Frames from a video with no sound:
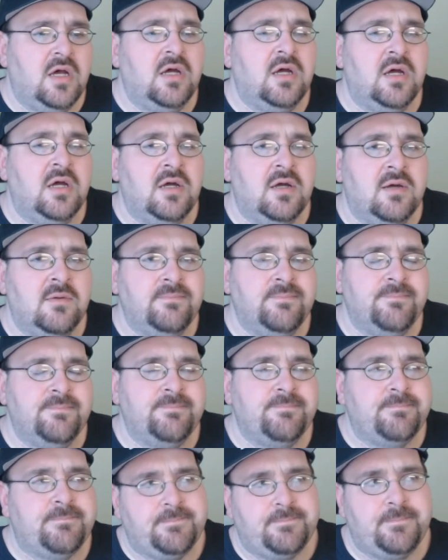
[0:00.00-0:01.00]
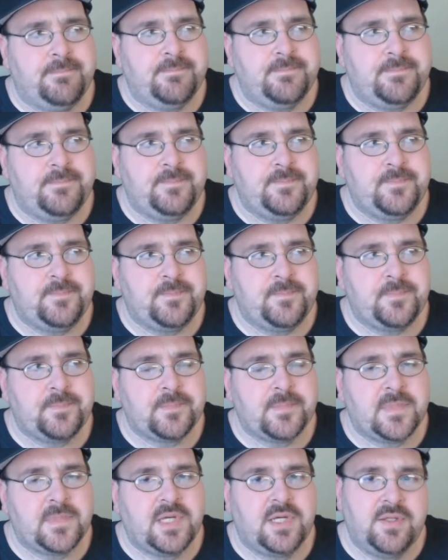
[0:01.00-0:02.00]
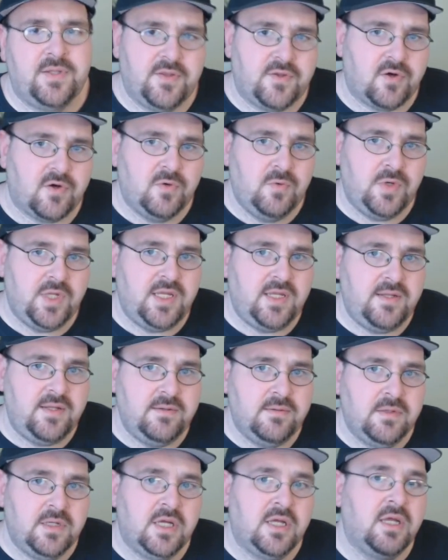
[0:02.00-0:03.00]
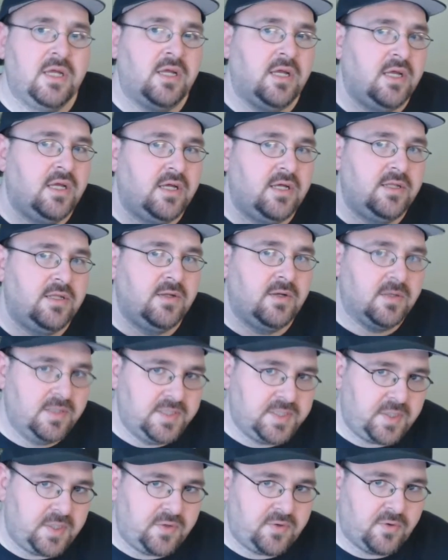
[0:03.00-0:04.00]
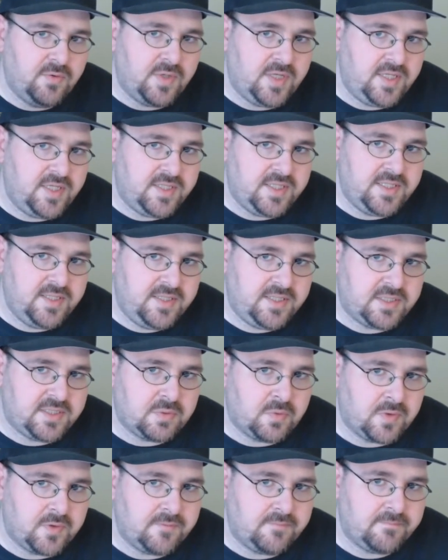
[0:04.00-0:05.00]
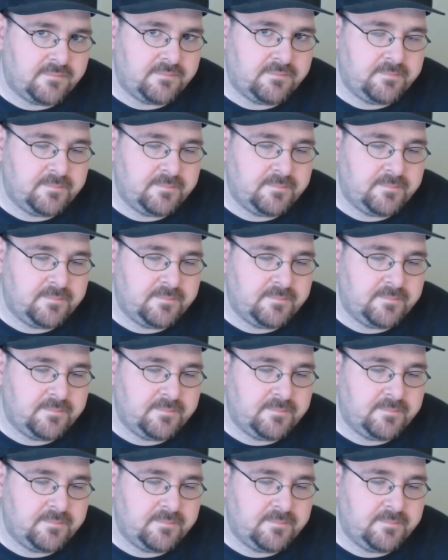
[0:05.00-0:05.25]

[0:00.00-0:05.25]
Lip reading: The throat hit. There is a throat hit to this one.